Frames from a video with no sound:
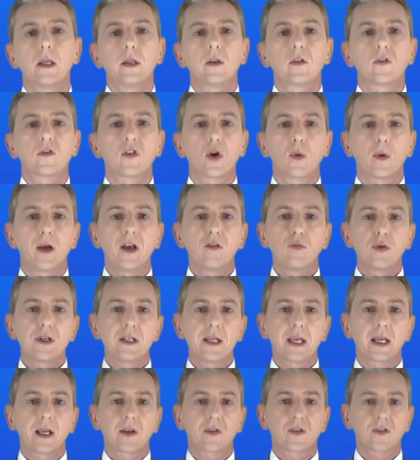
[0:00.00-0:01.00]
So if we
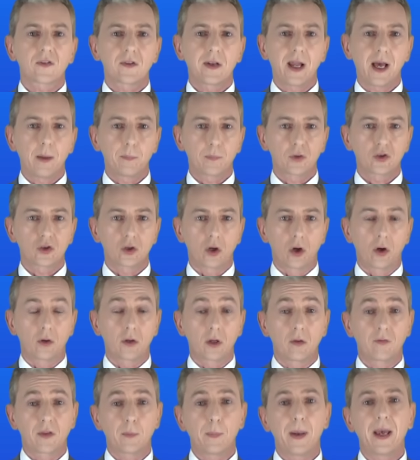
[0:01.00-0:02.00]
take a
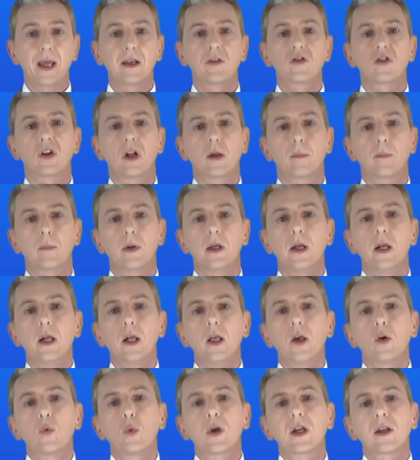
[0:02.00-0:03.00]
snapshot of the pendulum,
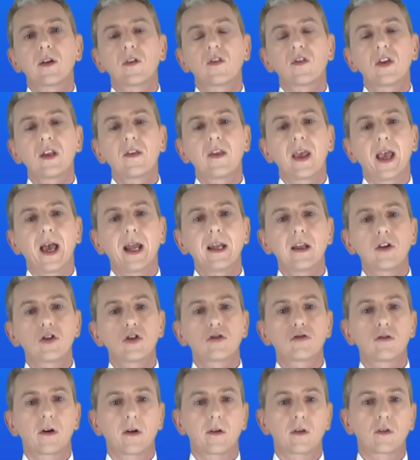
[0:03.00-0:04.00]
we can see the
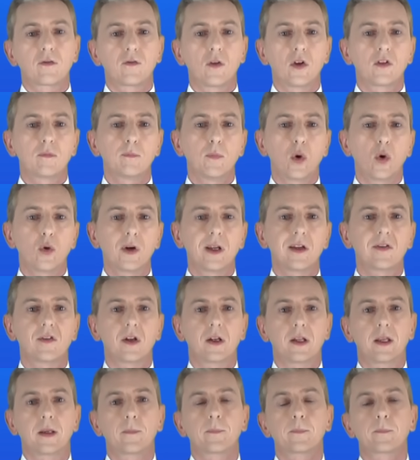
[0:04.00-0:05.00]
energy transfers more
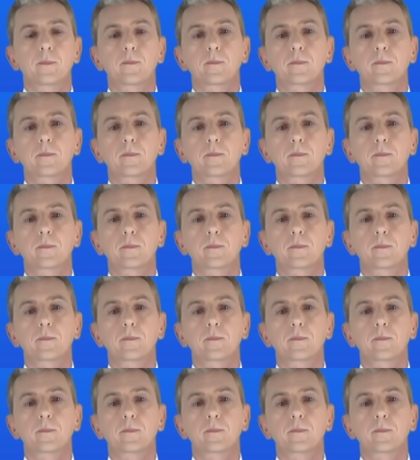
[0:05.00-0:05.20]
easily.